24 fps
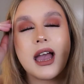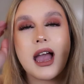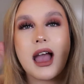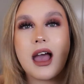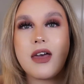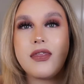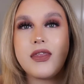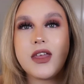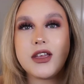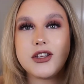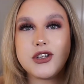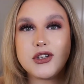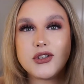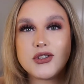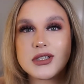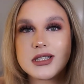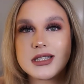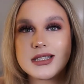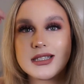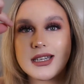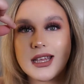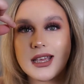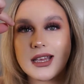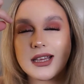and then you just
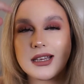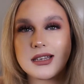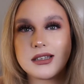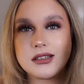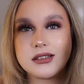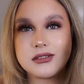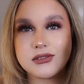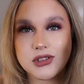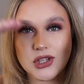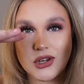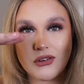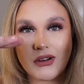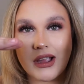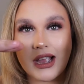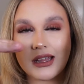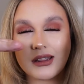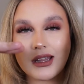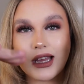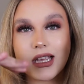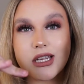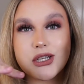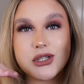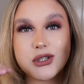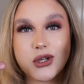stick your
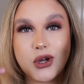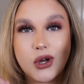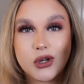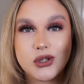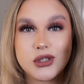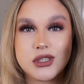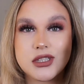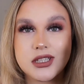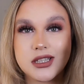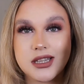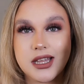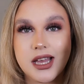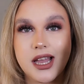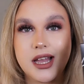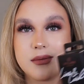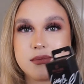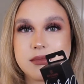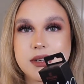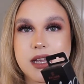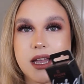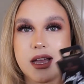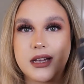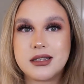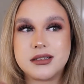eyelash onto that,
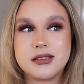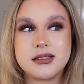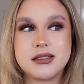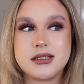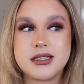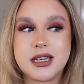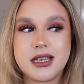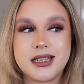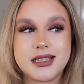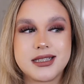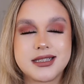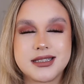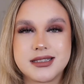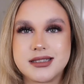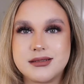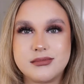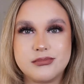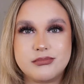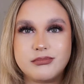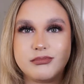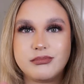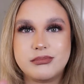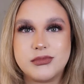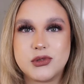and it's
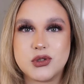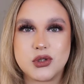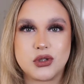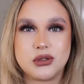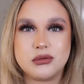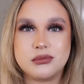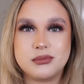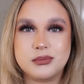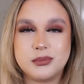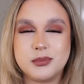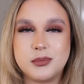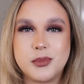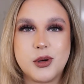done.